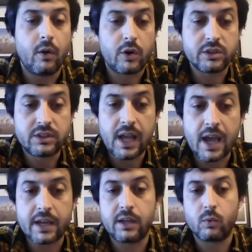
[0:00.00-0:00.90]
orange
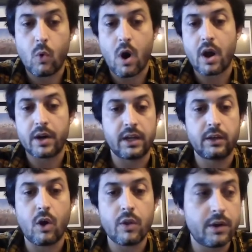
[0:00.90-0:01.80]
line in one
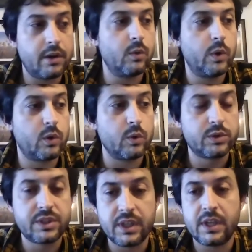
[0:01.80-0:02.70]
another, we
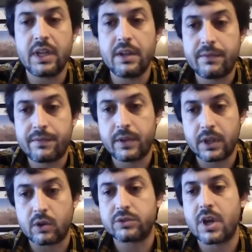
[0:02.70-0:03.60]
could see if
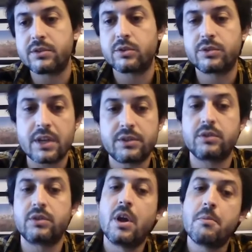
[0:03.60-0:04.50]
the consensus
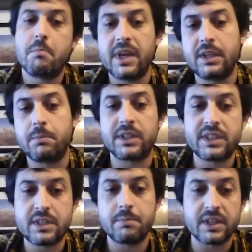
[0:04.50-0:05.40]
session made the
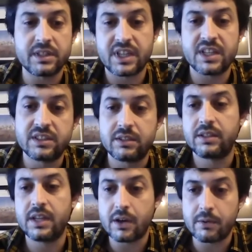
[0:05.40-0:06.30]
participants change
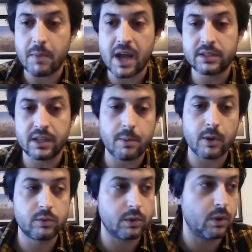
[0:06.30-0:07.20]
their minds
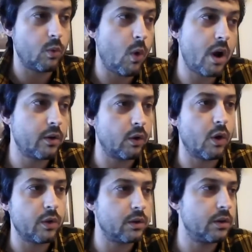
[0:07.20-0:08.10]
about one or
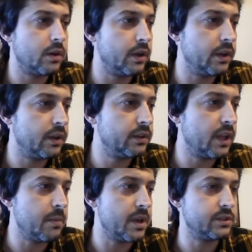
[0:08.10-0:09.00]
another
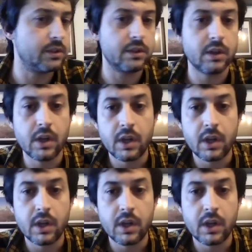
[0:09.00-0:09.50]
dimension.